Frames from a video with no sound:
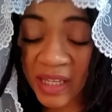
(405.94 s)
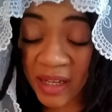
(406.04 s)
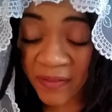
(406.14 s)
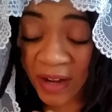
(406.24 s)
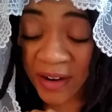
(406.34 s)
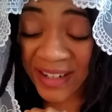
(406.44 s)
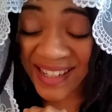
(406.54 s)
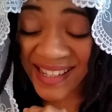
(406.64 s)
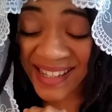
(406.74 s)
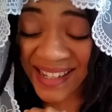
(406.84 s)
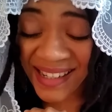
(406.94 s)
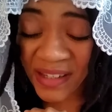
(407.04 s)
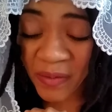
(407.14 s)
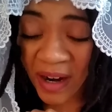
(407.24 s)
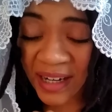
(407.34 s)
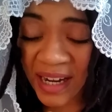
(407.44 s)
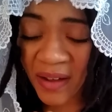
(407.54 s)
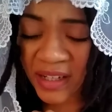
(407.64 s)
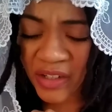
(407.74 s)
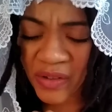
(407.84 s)
virus cease right now,
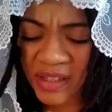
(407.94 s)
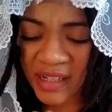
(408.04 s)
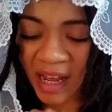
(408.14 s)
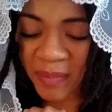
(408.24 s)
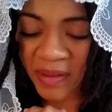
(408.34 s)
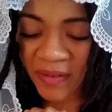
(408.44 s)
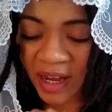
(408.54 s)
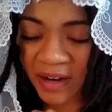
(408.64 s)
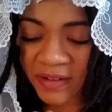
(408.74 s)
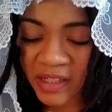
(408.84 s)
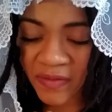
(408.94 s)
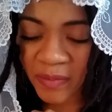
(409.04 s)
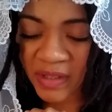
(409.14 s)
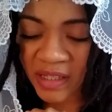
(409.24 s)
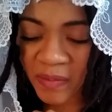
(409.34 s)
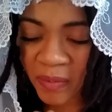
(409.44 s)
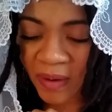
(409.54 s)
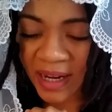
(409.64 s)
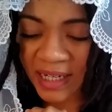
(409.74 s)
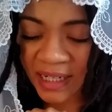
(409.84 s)
that you stop the virus from
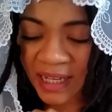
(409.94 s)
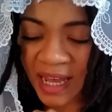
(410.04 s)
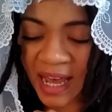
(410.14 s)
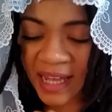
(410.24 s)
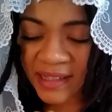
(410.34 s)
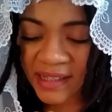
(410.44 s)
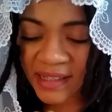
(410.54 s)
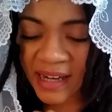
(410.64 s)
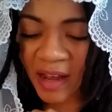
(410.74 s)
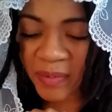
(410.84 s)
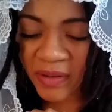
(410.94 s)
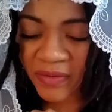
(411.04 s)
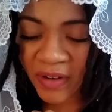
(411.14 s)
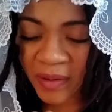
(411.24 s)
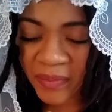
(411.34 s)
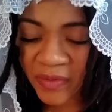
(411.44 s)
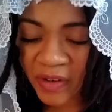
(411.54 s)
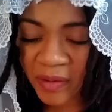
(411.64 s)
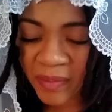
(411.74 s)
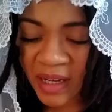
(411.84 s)
spreading and stop it
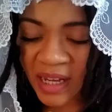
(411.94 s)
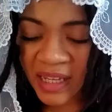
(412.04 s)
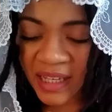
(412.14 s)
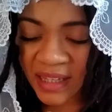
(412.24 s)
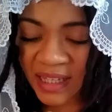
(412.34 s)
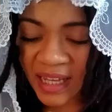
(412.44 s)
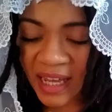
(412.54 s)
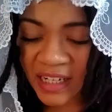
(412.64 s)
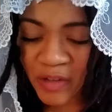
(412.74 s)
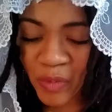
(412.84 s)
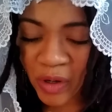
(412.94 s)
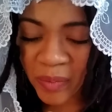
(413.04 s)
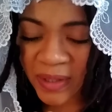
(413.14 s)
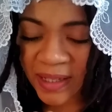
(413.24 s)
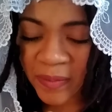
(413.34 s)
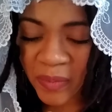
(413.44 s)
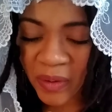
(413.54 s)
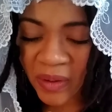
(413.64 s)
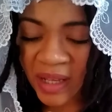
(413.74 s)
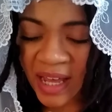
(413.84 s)
from killing any more
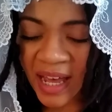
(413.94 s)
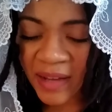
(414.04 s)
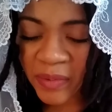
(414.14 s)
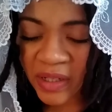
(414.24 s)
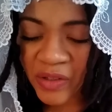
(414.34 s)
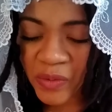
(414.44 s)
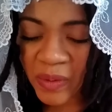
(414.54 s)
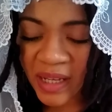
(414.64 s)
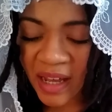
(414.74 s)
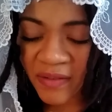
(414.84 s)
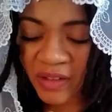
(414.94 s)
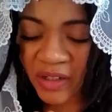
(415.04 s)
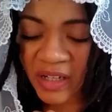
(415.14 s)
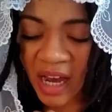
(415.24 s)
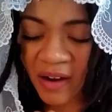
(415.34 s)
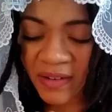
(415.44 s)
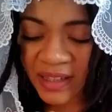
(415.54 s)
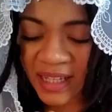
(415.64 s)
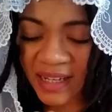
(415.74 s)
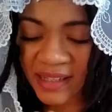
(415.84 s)
people. And because we have learned our
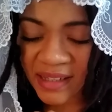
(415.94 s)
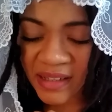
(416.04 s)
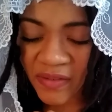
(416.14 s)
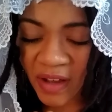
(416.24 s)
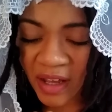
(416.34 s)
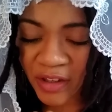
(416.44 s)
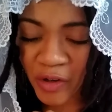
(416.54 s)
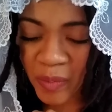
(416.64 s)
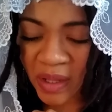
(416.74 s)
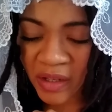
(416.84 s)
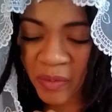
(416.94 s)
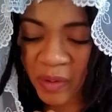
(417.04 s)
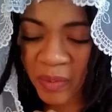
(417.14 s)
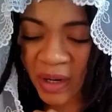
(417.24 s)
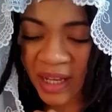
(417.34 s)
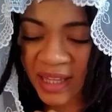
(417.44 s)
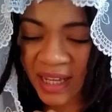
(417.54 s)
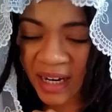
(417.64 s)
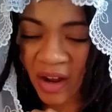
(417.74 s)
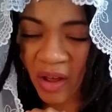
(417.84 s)
lessons, Father and Mother, we pray
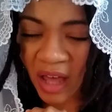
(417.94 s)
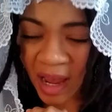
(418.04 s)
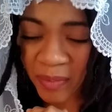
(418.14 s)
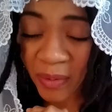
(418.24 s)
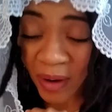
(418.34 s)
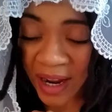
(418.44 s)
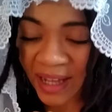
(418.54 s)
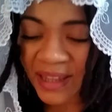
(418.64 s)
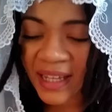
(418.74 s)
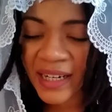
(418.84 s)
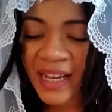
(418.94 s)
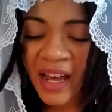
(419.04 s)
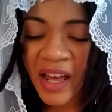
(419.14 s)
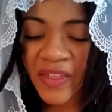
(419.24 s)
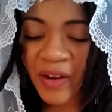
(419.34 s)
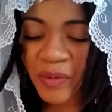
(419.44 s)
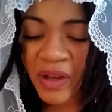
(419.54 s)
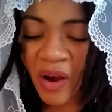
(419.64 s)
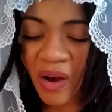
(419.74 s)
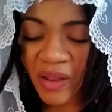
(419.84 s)
that I pray that
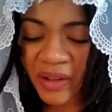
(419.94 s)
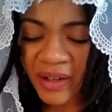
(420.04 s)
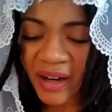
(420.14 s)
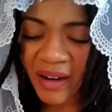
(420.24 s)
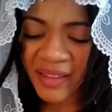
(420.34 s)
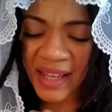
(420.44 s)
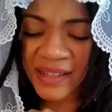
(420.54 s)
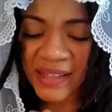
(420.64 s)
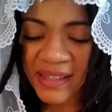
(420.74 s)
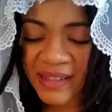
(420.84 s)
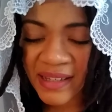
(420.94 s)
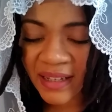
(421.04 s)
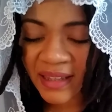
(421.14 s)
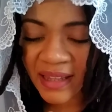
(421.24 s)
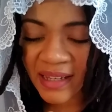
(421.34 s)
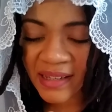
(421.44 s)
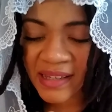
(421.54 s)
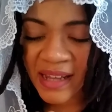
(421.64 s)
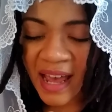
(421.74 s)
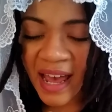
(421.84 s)
we all learn our lessons in
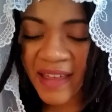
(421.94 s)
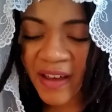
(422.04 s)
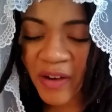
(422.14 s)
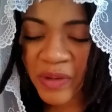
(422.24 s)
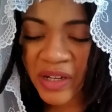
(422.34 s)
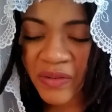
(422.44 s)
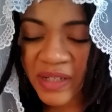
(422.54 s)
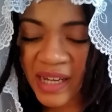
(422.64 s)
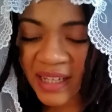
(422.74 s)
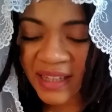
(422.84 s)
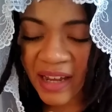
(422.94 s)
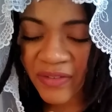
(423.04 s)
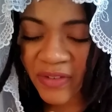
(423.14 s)
this, and that we don't take life for